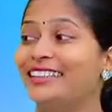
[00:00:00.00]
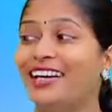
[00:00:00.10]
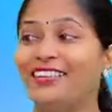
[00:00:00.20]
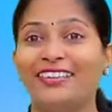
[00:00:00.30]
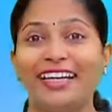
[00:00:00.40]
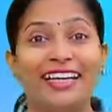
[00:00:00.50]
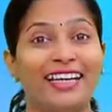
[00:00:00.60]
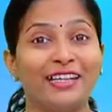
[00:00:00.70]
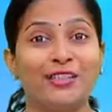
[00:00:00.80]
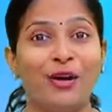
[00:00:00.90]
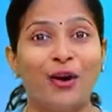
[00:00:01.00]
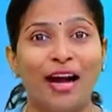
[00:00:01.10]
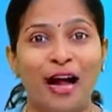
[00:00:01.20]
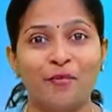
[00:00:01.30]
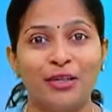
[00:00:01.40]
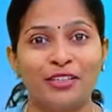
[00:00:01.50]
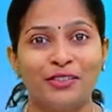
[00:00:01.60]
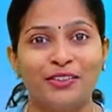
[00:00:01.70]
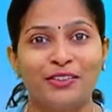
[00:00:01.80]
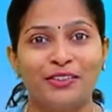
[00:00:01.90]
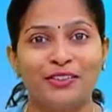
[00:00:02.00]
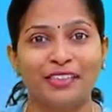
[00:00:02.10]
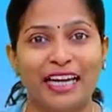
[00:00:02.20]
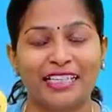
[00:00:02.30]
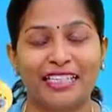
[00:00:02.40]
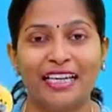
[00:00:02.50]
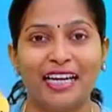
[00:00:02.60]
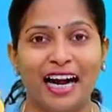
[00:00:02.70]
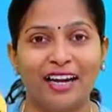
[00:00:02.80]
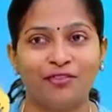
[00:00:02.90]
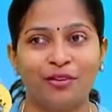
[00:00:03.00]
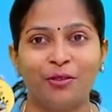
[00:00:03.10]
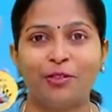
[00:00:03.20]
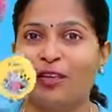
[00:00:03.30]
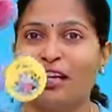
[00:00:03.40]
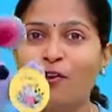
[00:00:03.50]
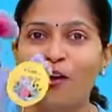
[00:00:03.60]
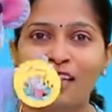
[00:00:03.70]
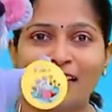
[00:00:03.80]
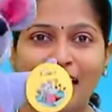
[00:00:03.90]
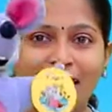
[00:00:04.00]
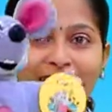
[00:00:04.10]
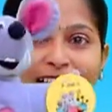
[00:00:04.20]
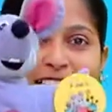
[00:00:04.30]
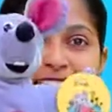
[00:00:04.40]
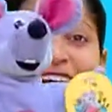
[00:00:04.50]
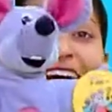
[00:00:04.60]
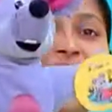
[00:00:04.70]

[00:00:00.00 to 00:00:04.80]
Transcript: So Inky is so happy to get a hi from you. Can you all tell a